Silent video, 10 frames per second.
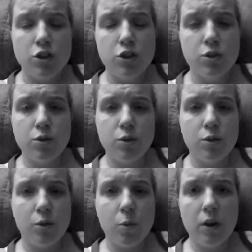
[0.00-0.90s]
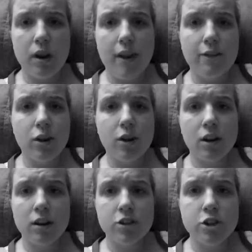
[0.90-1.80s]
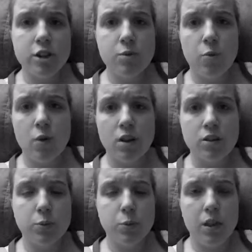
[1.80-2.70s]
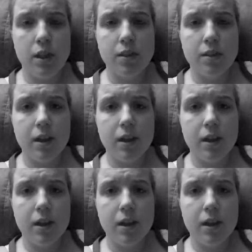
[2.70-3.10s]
do whatever she wants with.